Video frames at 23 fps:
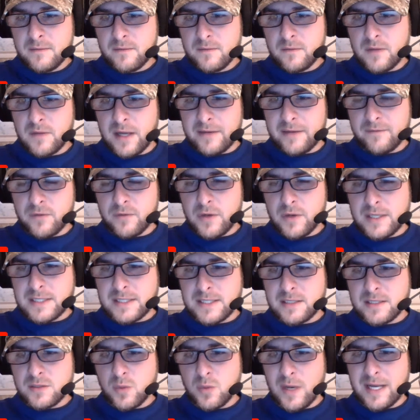Like, for
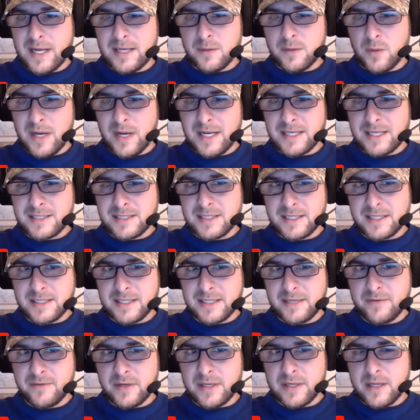instance, why is this
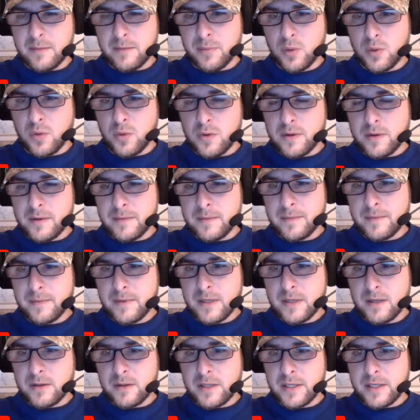even important?
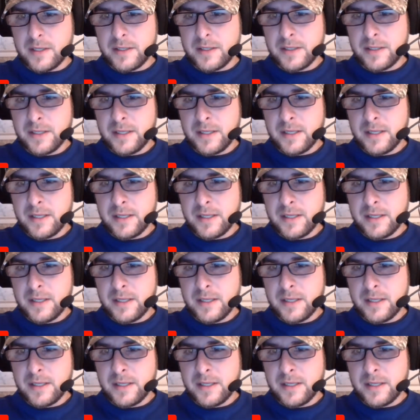Okay.